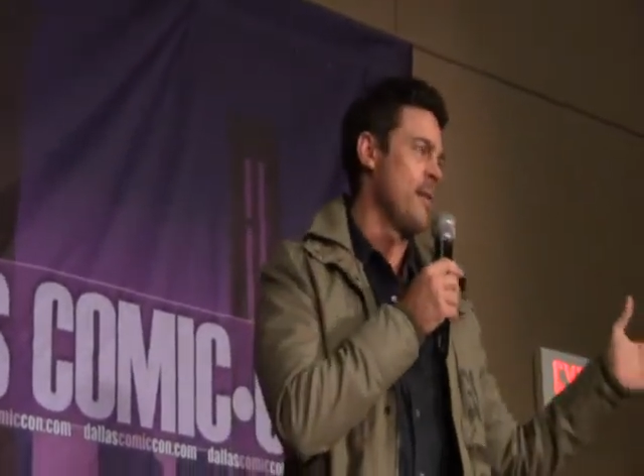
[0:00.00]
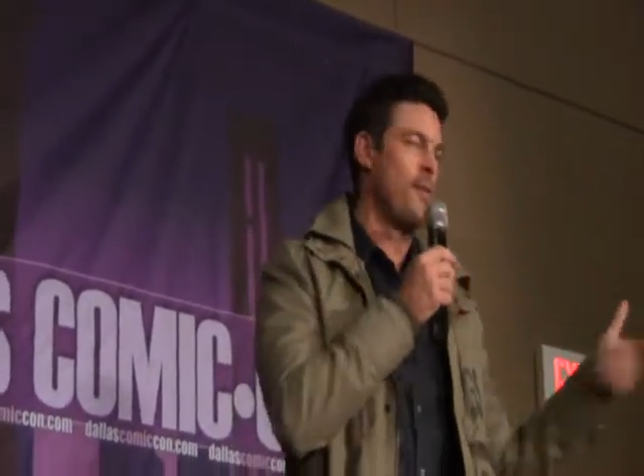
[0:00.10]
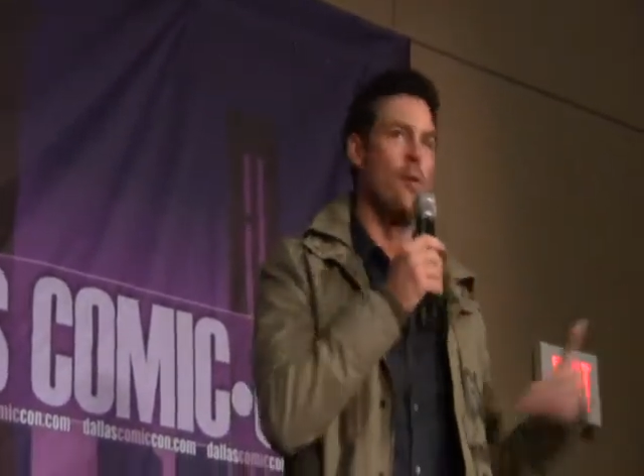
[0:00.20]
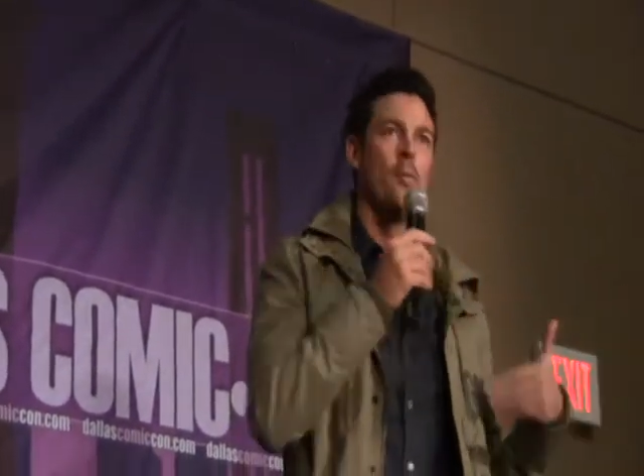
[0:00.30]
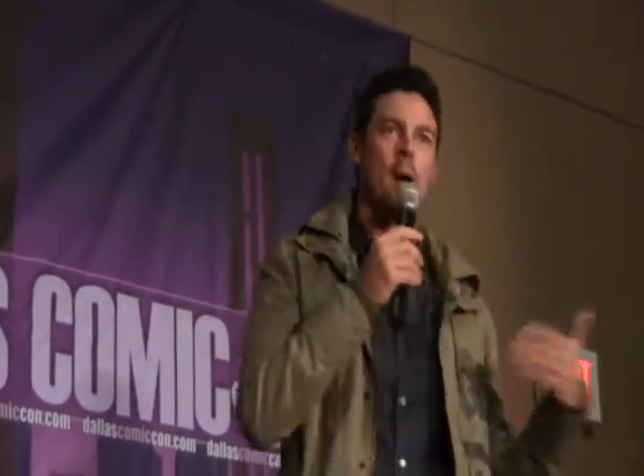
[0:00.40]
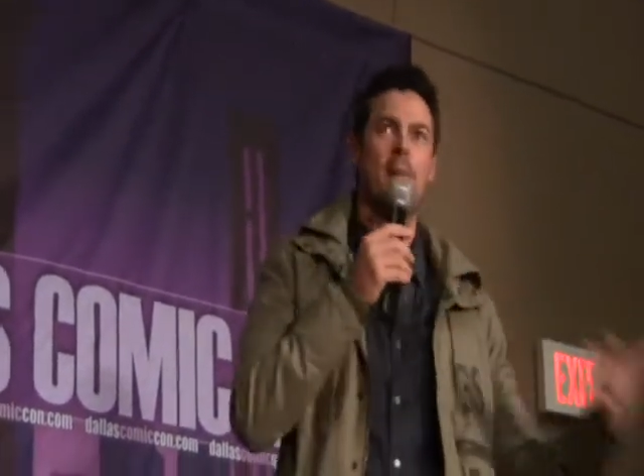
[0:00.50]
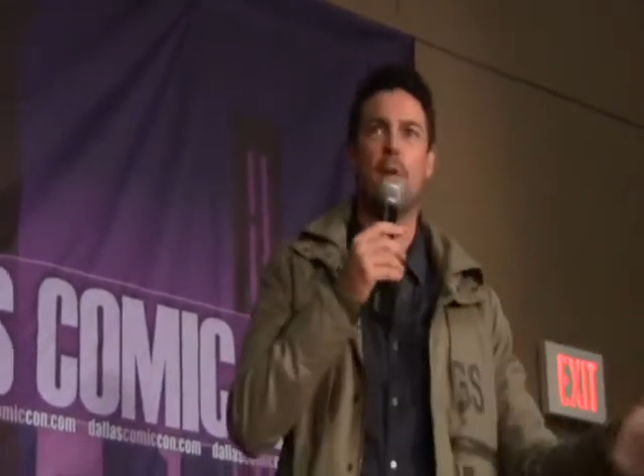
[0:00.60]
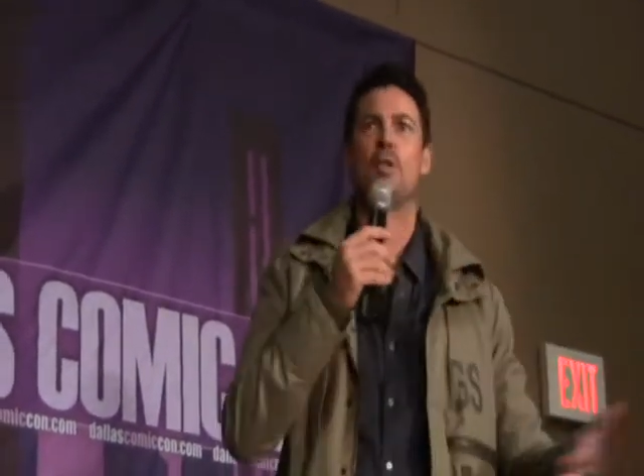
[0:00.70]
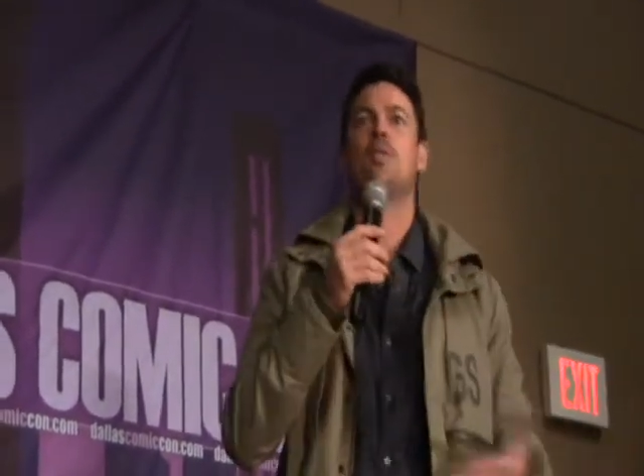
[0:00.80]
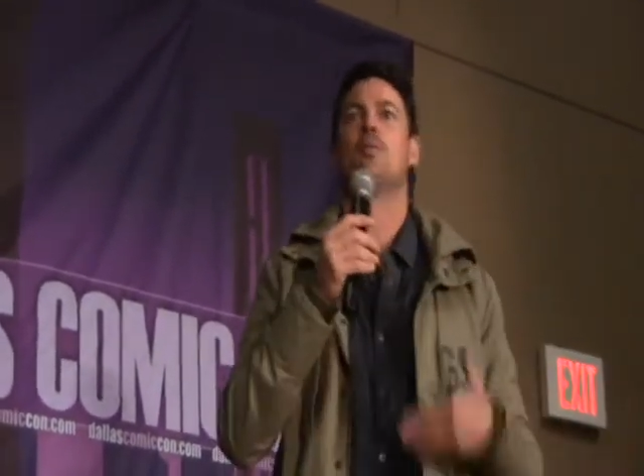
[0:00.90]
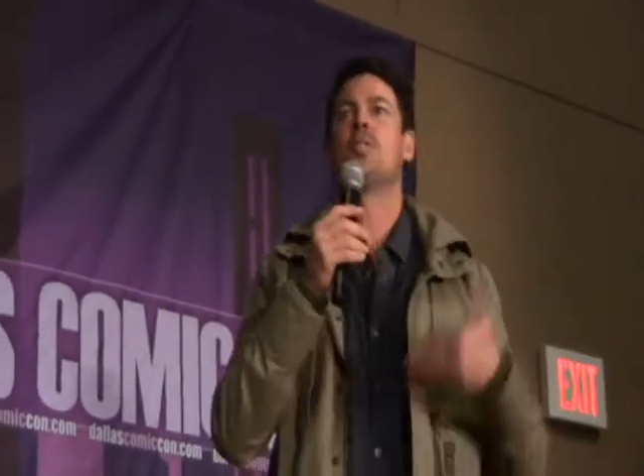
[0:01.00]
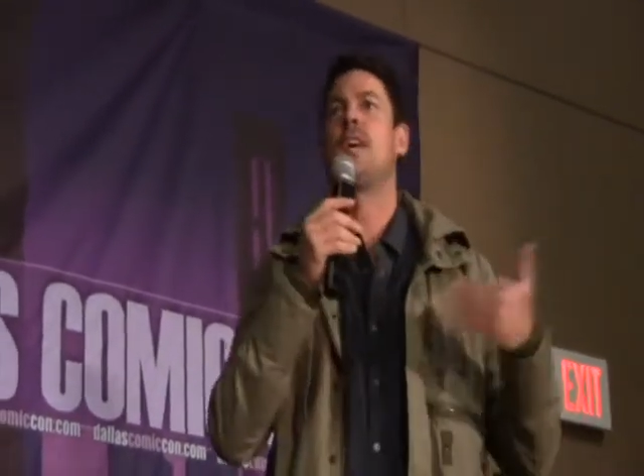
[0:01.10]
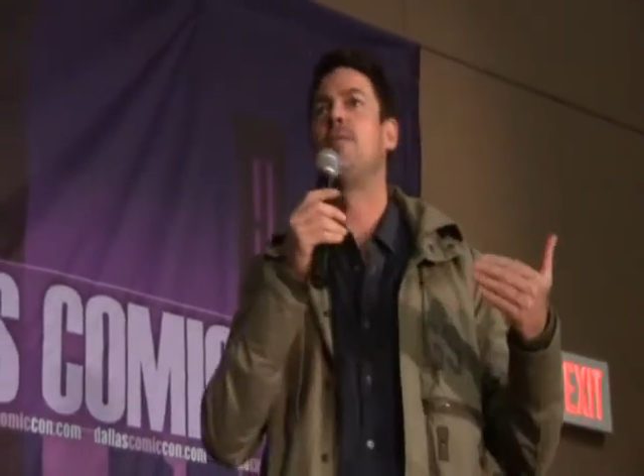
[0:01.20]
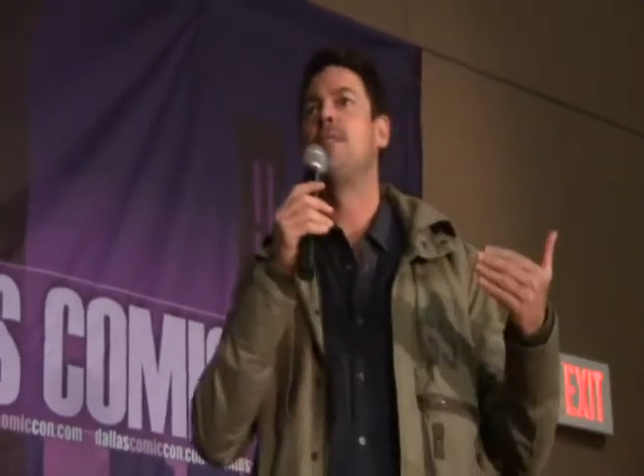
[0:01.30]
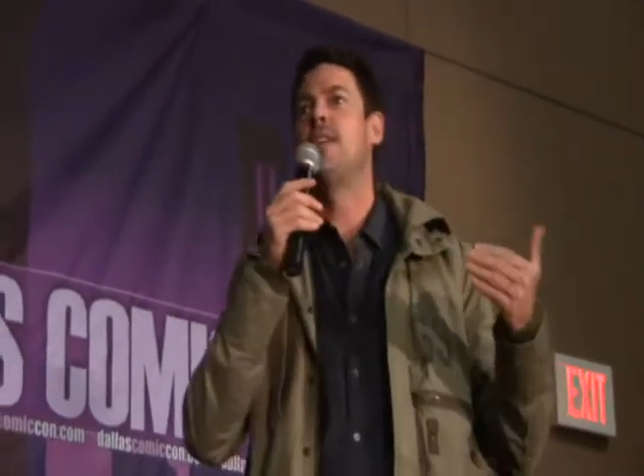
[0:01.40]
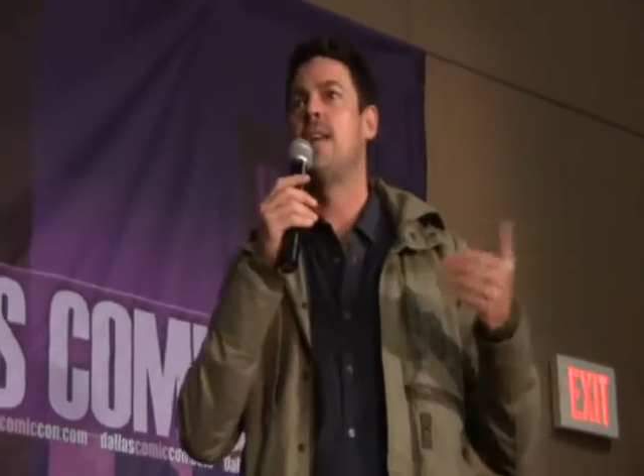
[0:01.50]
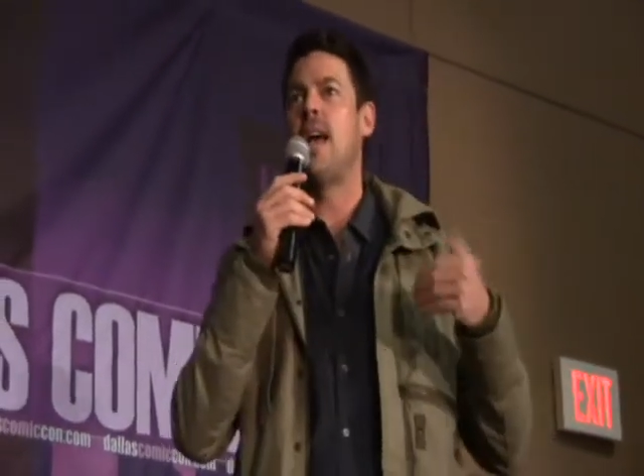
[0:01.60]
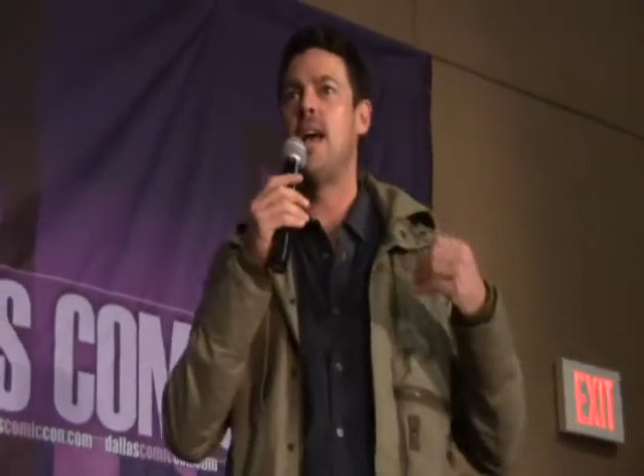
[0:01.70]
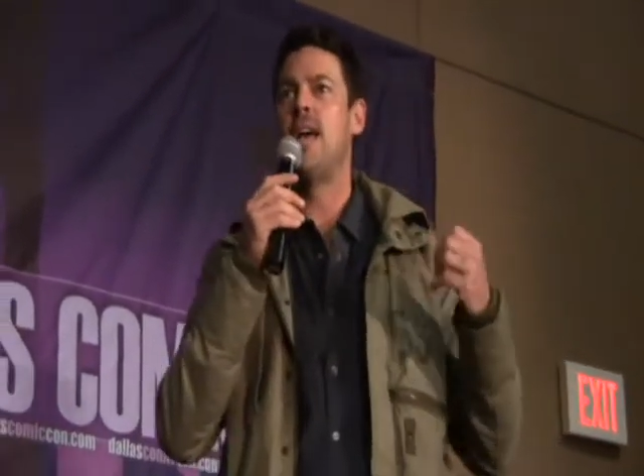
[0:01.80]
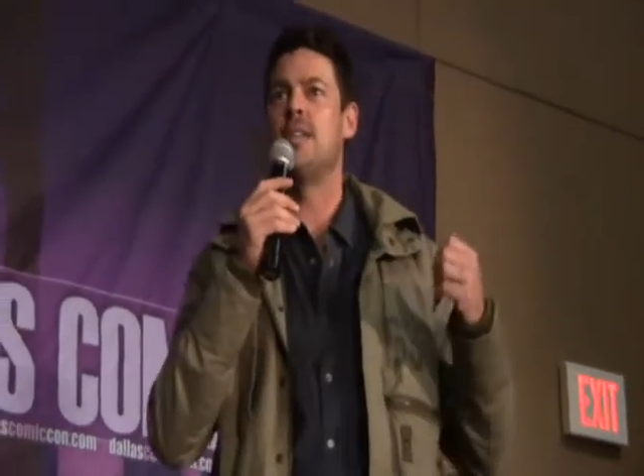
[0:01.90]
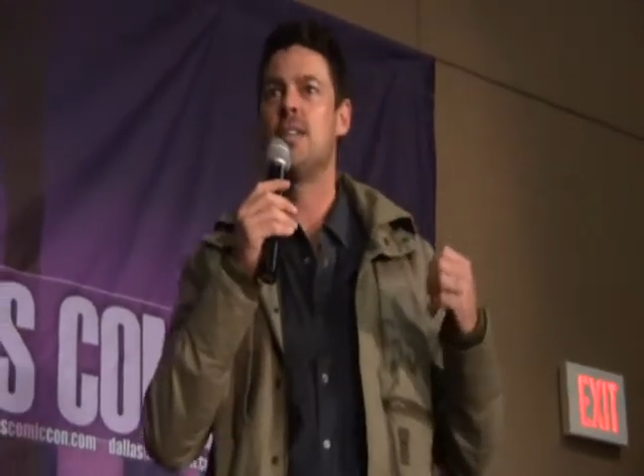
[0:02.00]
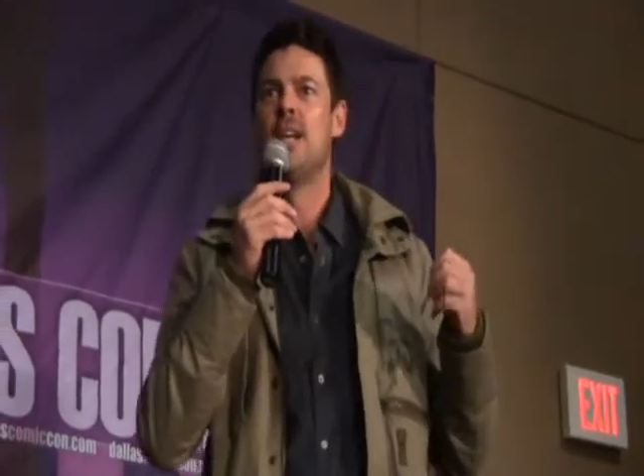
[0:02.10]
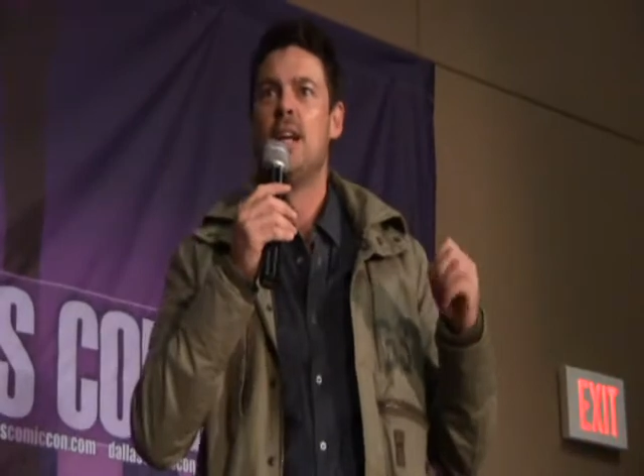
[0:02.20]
for my personal safety and